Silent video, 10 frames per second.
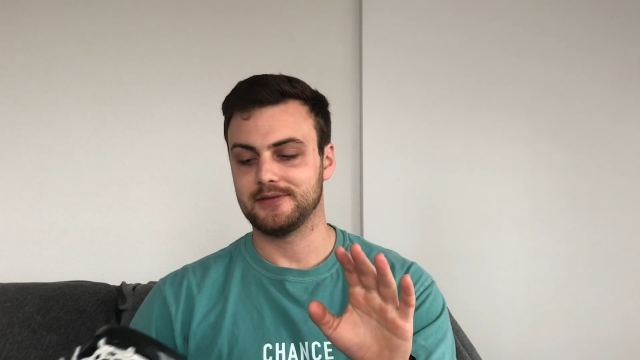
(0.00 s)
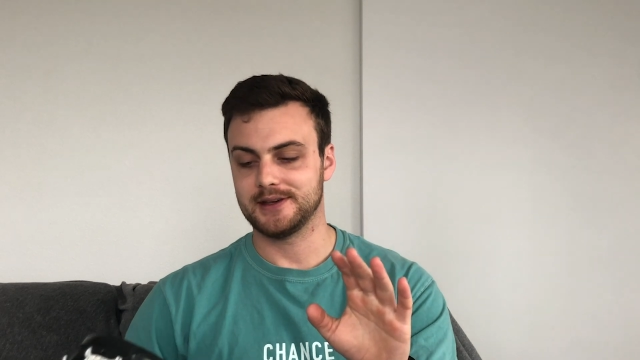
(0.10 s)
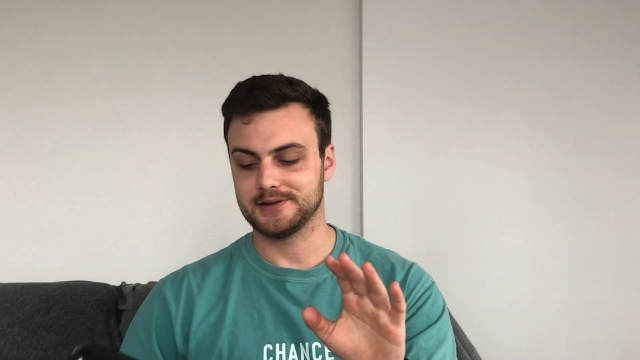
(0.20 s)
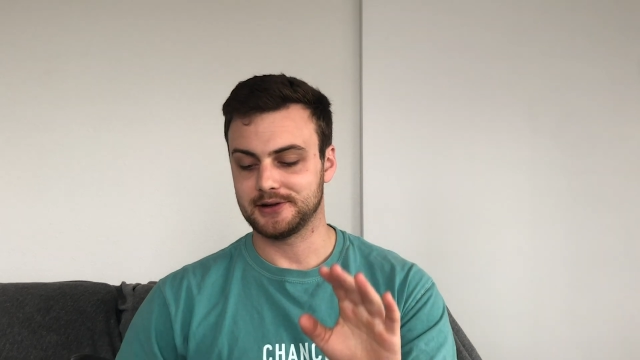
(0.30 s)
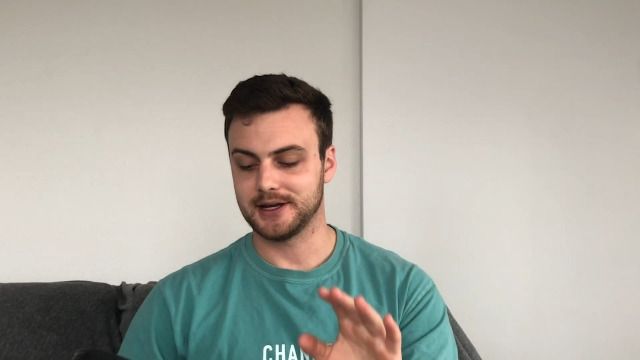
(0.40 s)
of
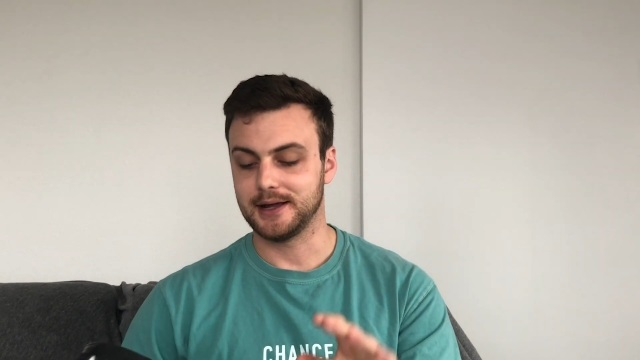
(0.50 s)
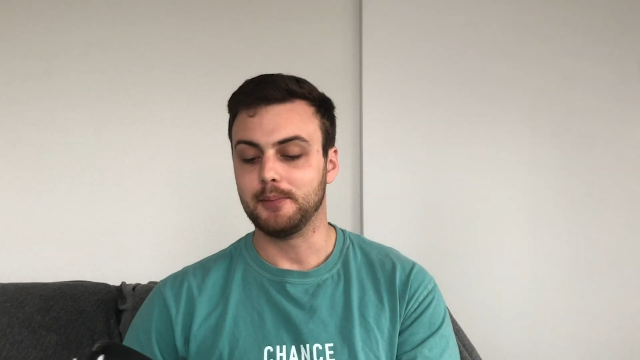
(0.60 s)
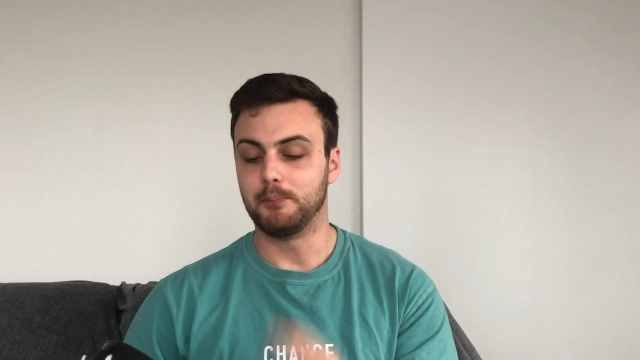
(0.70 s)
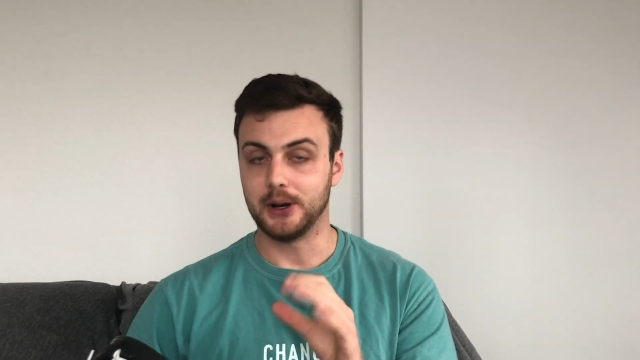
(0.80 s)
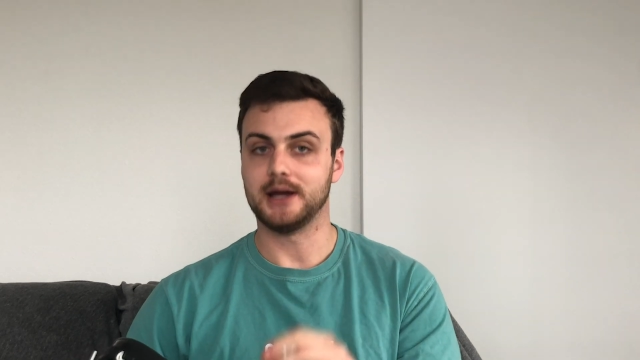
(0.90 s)
this, okay?
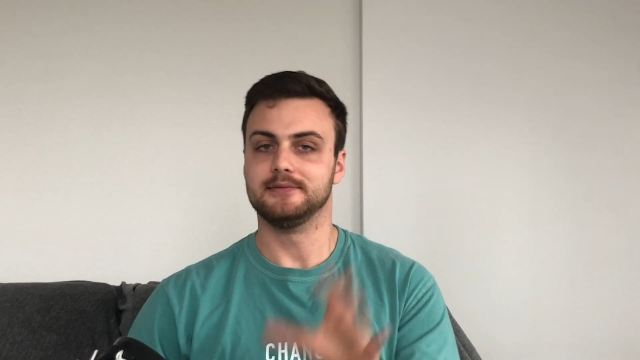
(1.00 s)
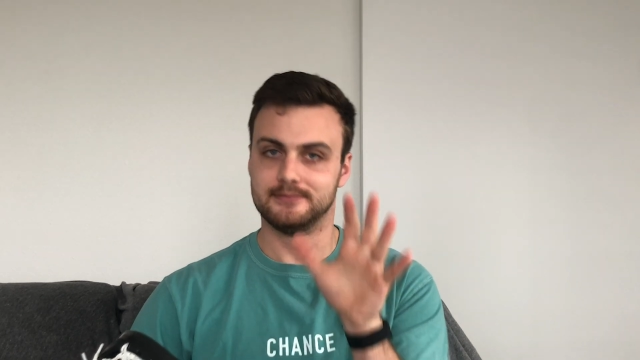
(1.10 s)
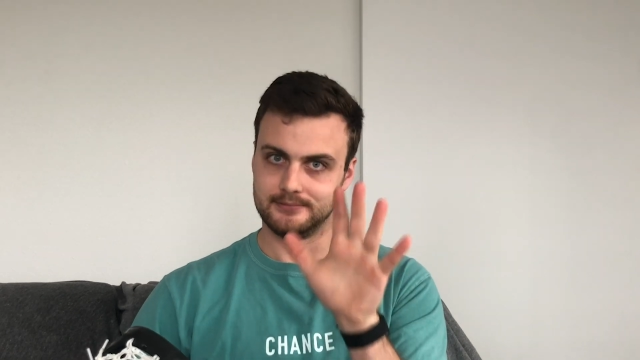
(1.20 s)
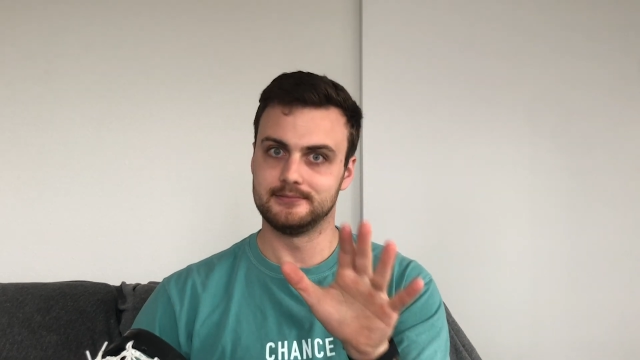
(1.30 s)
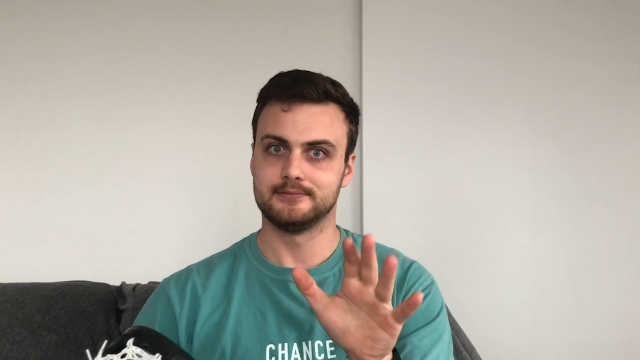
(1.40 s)
But
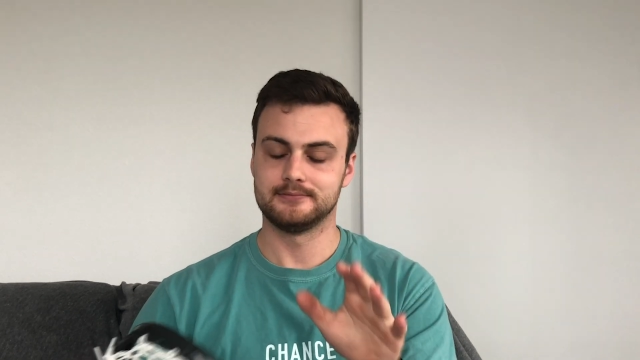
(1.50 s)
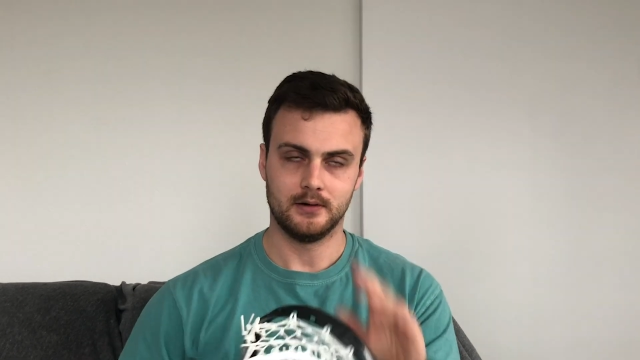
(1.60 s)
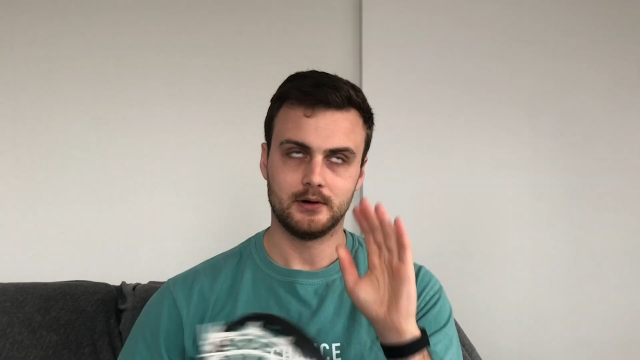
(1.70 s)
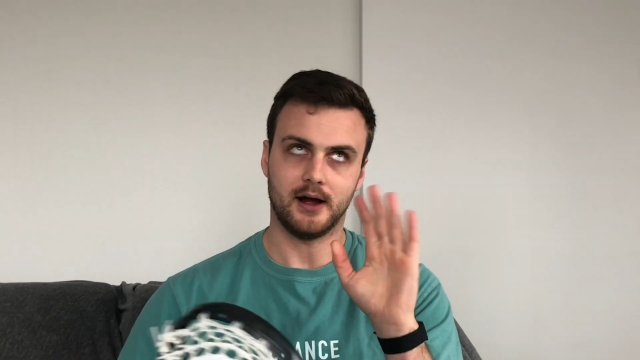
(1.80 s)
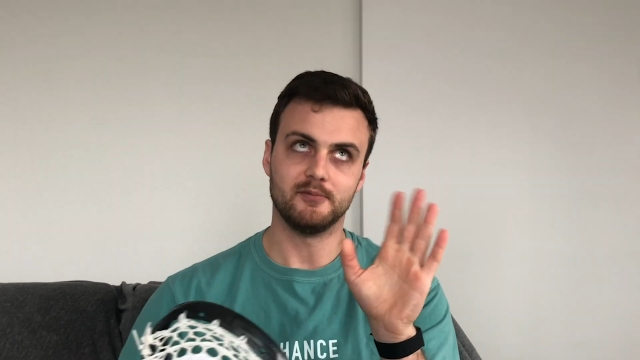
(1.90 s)

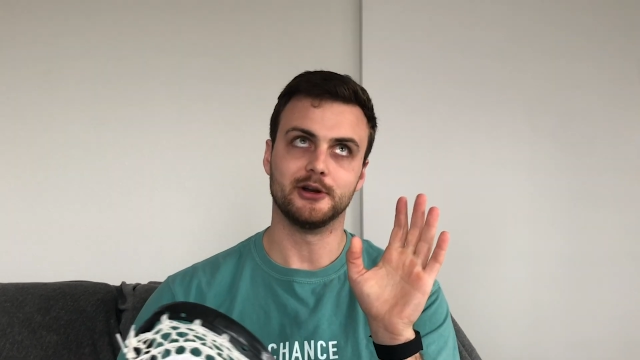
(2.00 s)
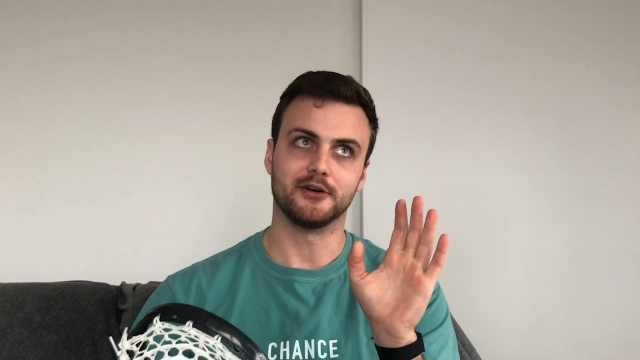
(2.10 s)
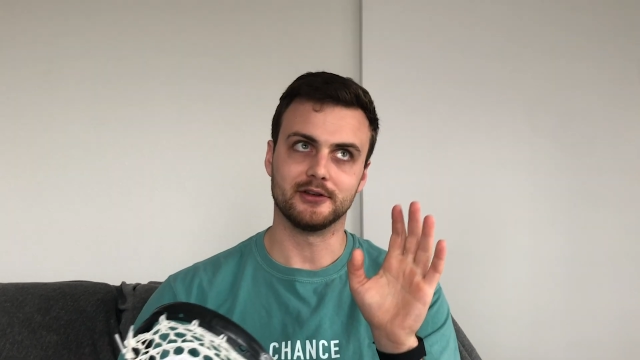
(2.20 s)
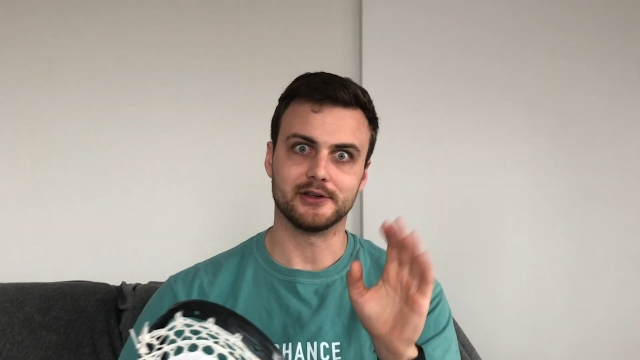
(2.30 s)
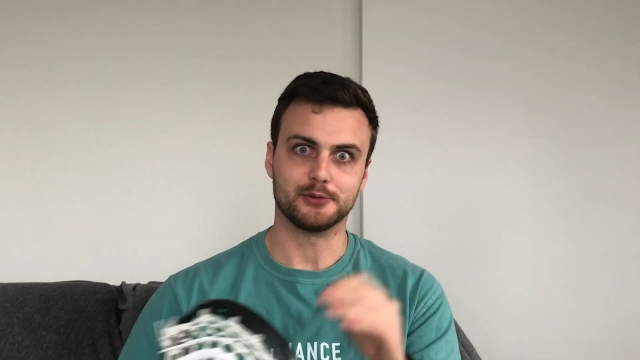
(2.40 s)
I've been
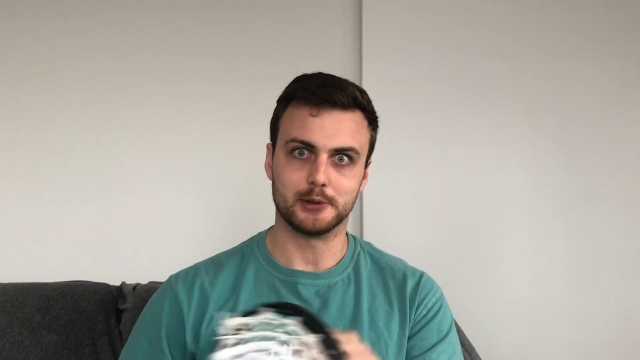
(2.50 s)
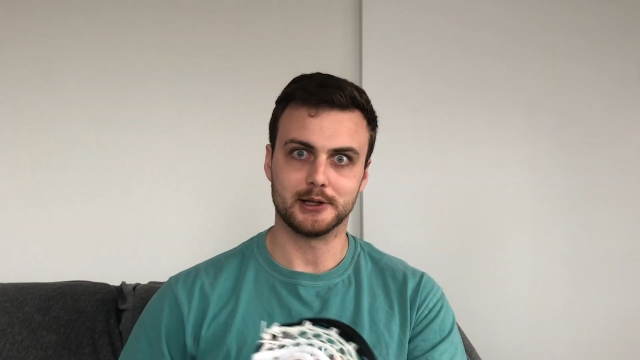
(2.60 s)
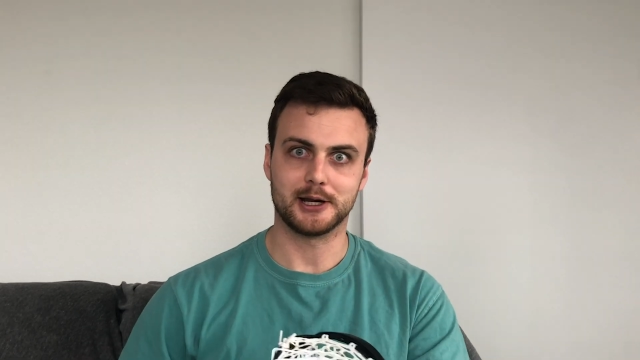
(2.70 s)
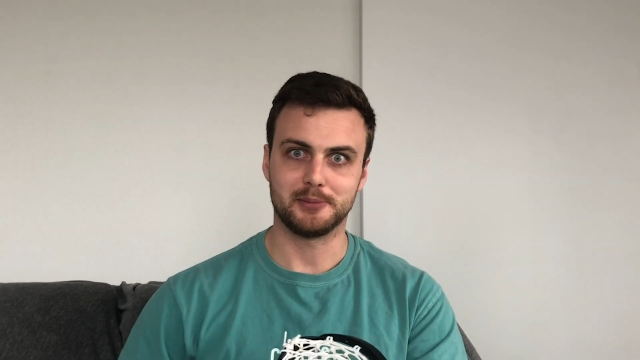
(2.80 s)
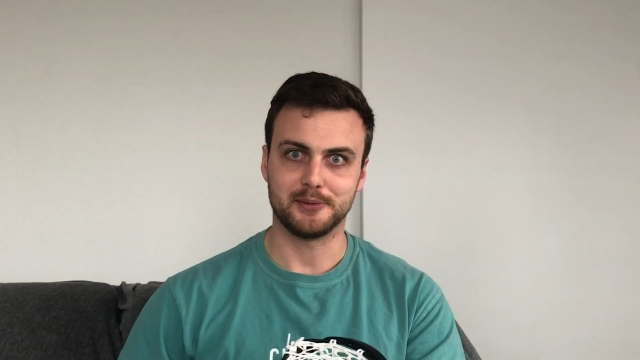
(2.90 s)
over this with a
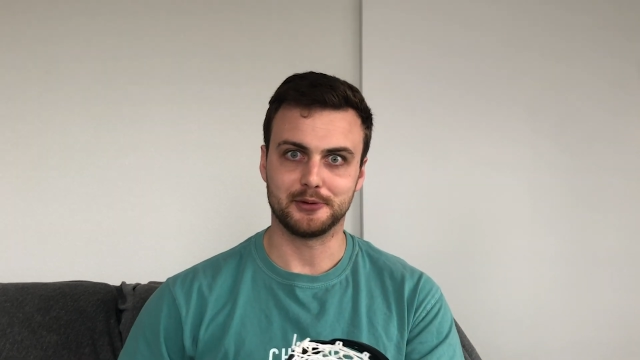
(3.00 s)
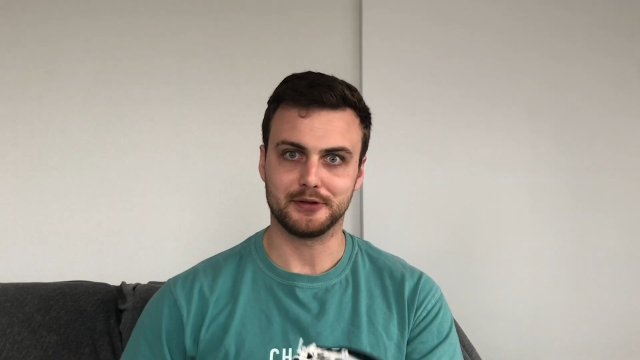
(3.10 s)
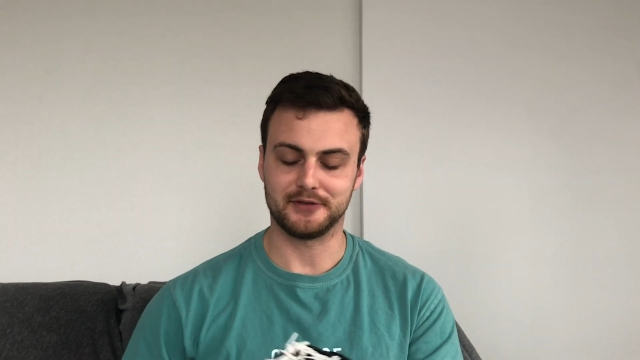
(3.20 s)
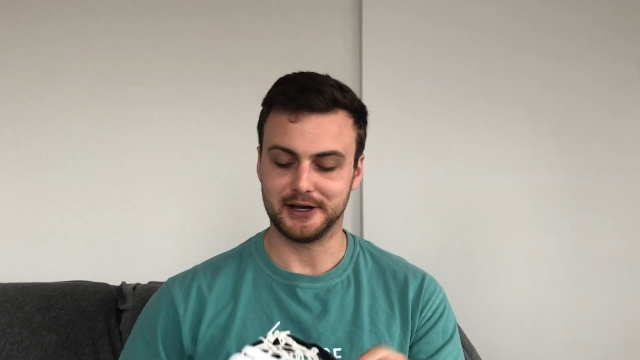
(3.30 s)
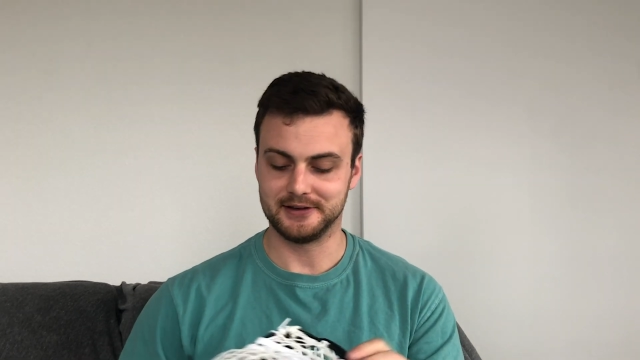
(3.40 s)
lot of people, it's
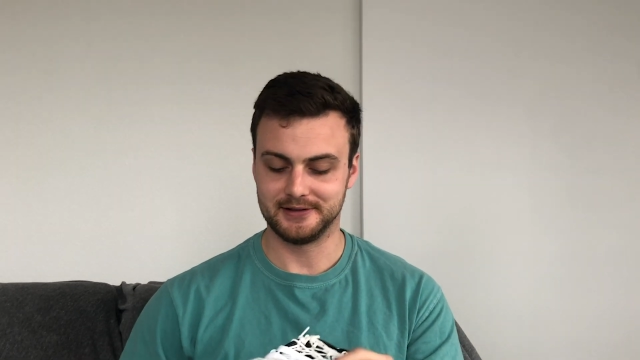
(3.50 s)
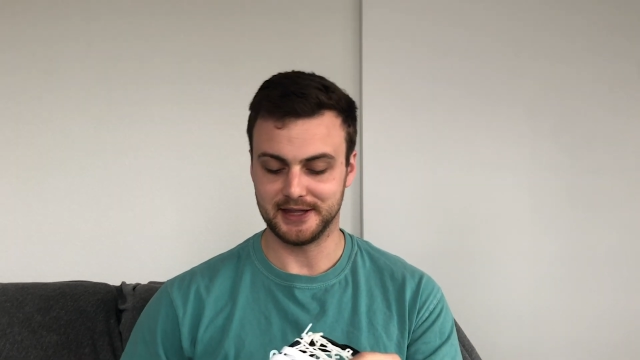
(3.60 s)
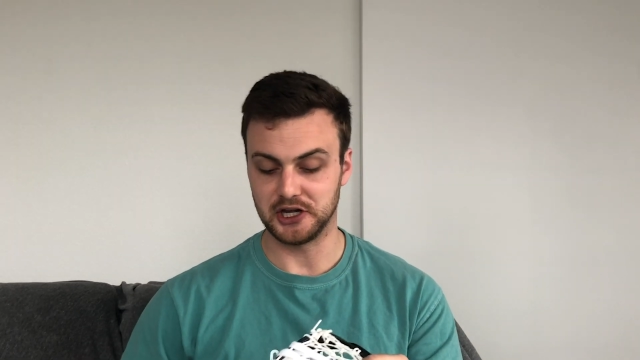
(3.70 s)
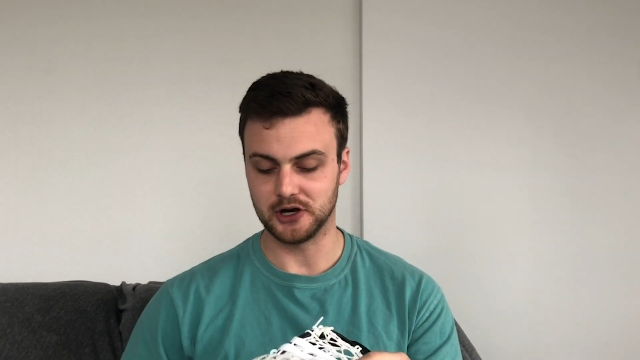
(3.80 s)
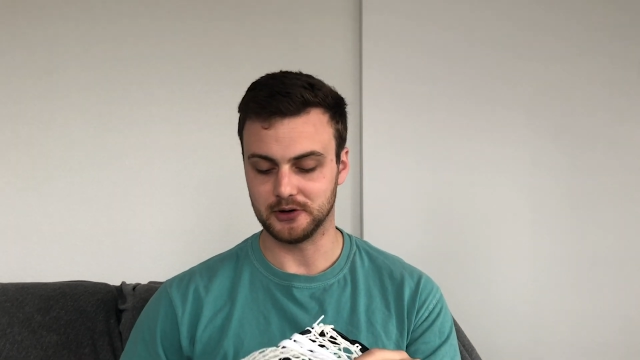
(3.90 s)
fine.
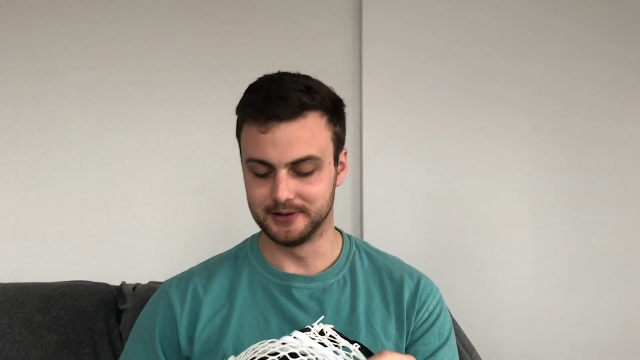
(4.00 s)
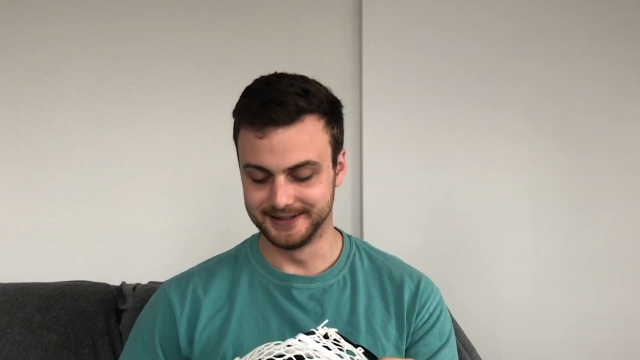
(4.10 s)
They know.